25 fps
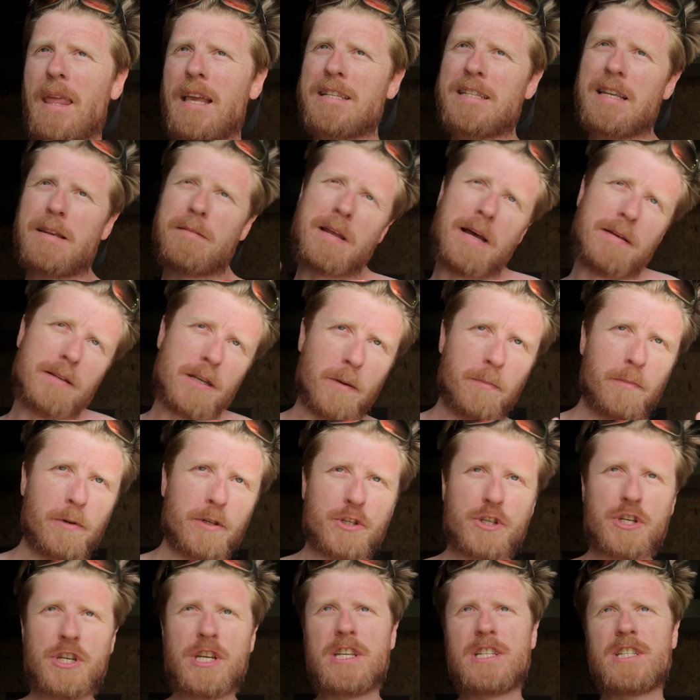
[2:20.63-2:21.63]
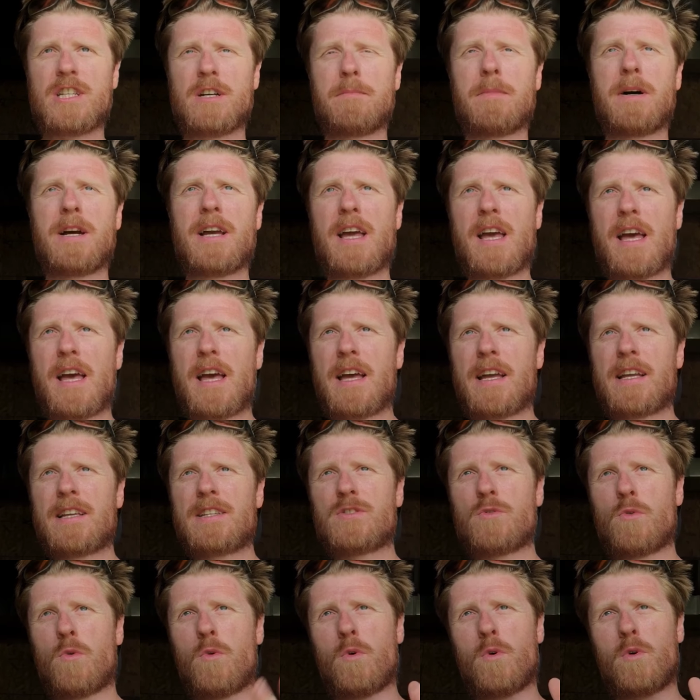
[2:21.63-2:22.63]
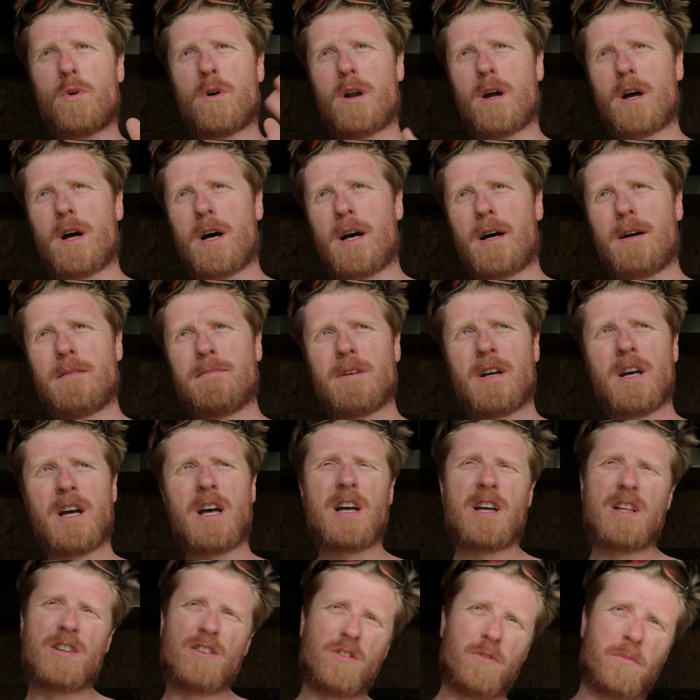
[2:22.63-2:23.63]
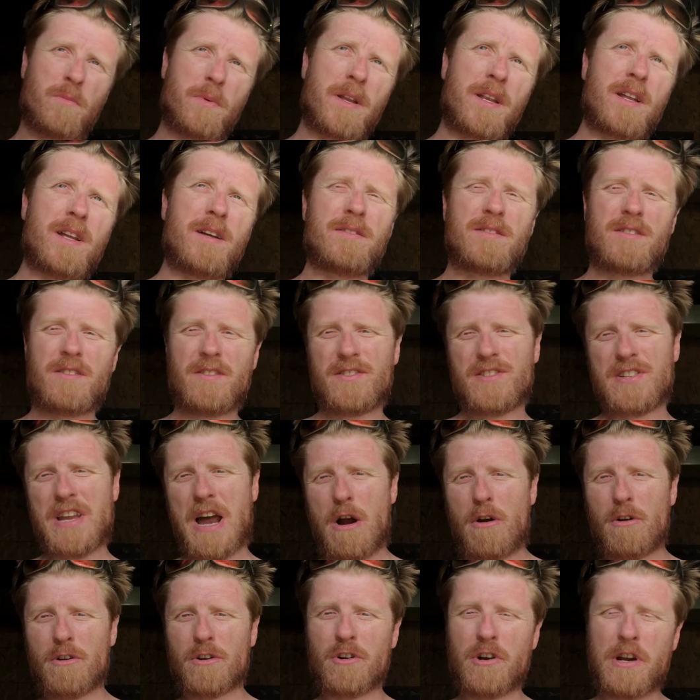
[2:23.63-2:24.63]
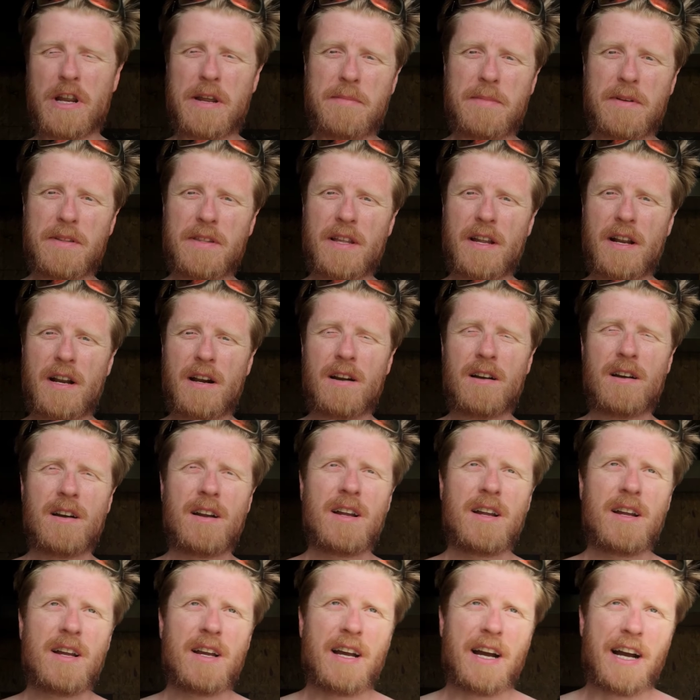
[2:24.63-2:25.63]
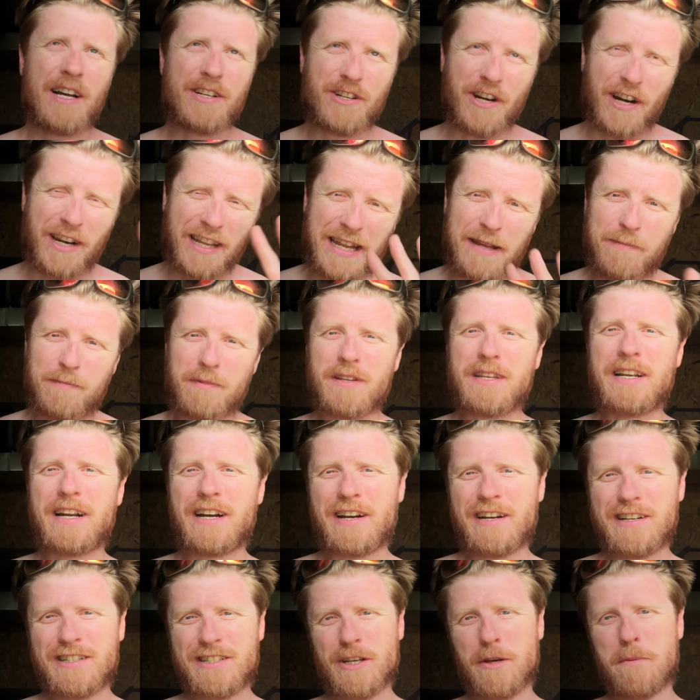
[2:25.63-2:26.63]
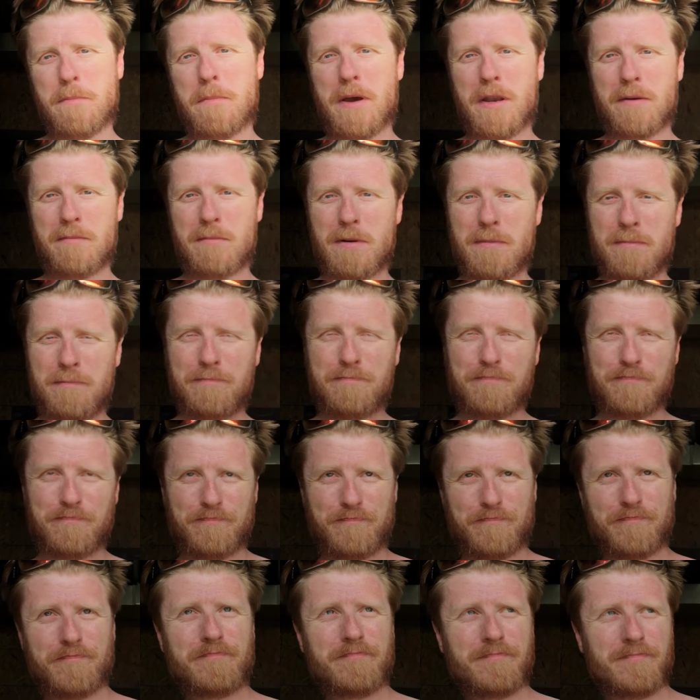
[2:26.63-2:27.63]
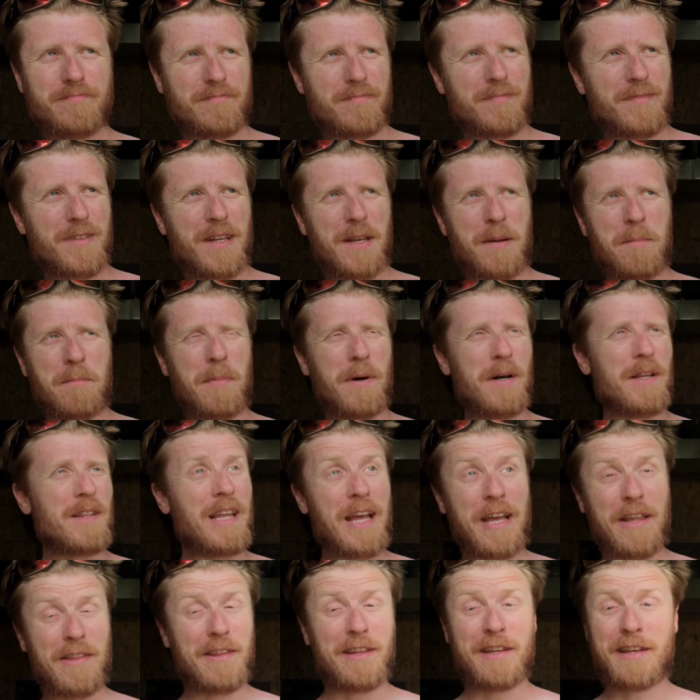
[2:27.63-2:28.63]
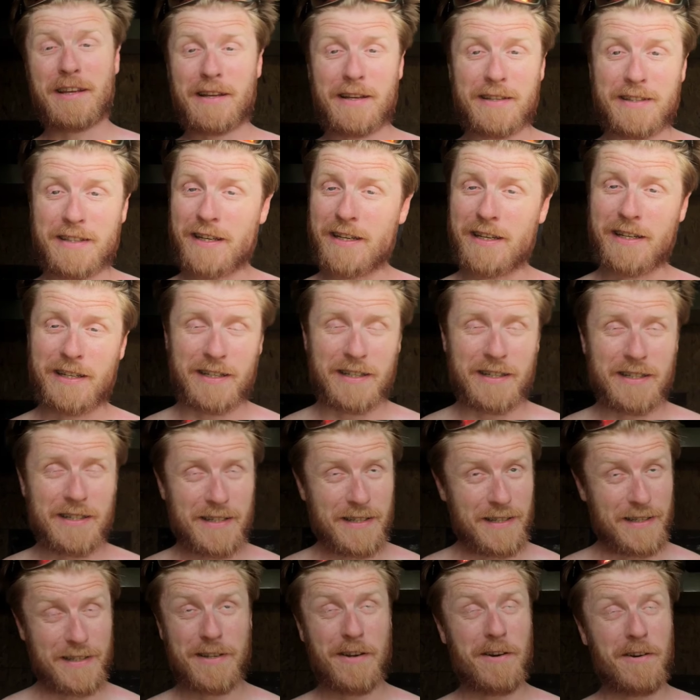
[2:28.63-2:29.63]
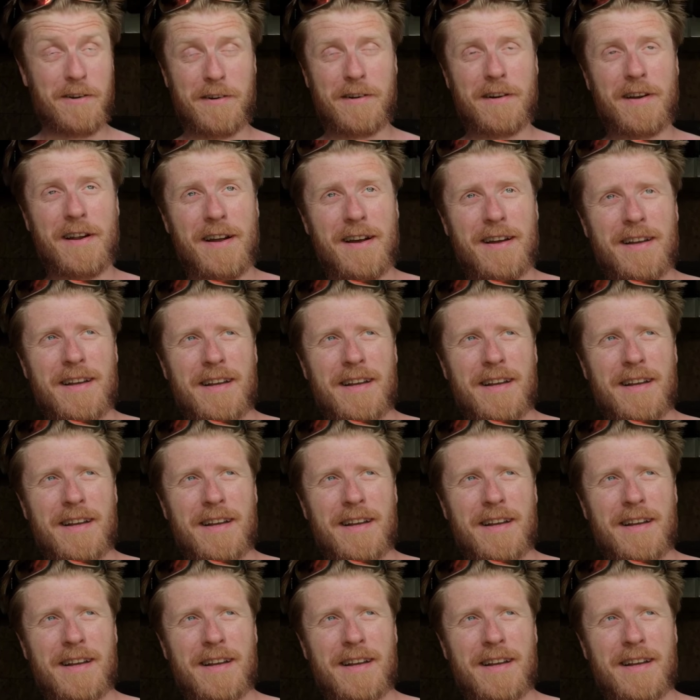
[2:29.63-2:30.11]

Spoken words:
Sometimes I'll put cheese on my eggs or a little bit of sour cream in there. I try to keep the dairy to a minimum. But lately, I tell you, it's hard.